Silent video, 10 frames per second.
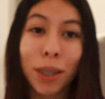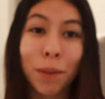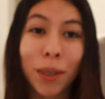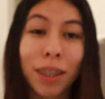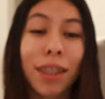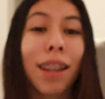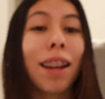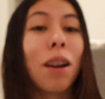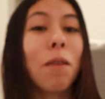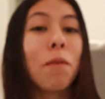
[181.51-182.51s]
services,
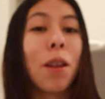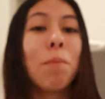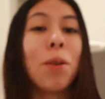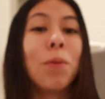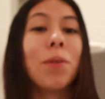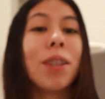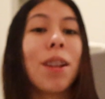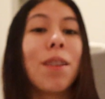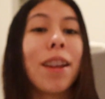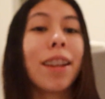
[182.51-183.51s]
I got Venmo,
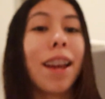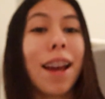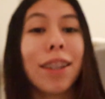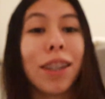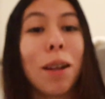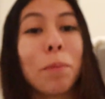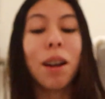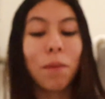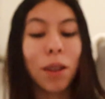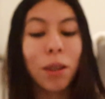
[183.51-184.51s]
Zelle, and Cash App.
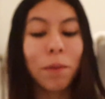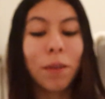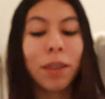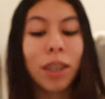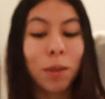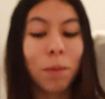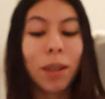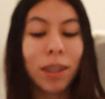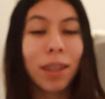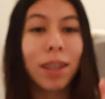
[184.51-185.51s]
Out of all these
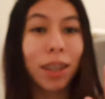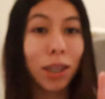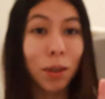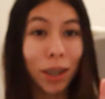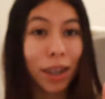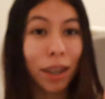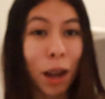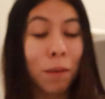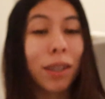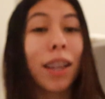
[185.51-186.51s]
3,
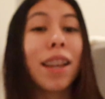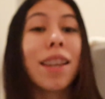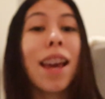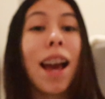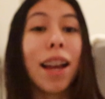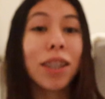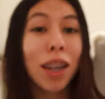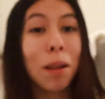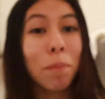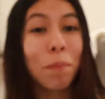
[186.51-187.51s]
I would say Cash
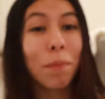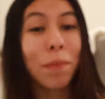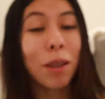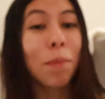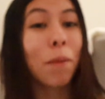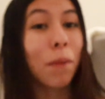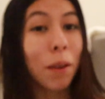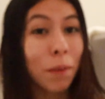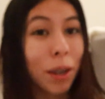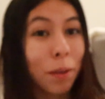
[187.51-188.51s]
App is my
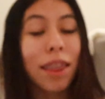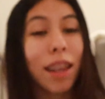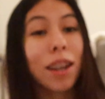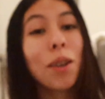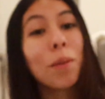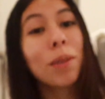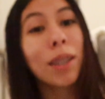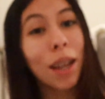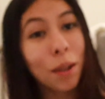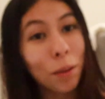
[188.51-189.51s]
favorite, then goes
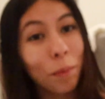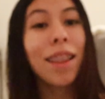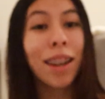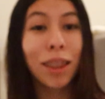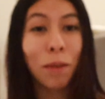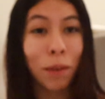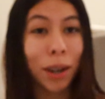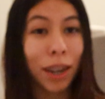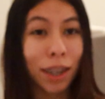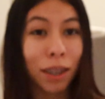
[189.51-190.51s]
Zelle, and then at the
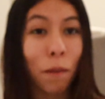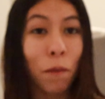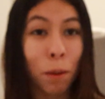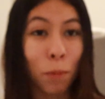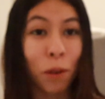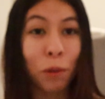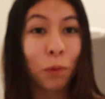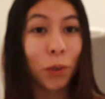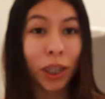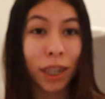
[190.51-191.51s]
very end, Venmo. I
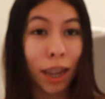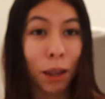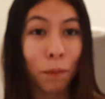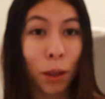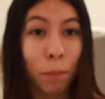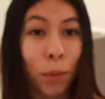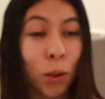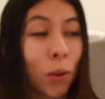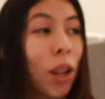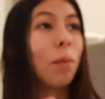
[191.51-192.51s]
freaking hate
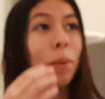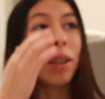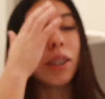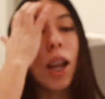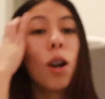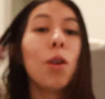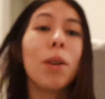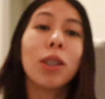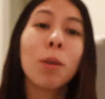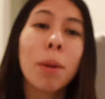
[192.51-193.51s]
Venmo. Oh my gosh, I don't know
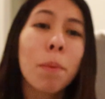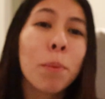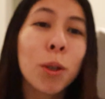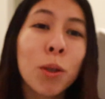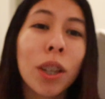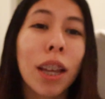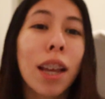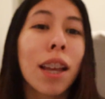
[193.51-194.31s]
why so many people use it.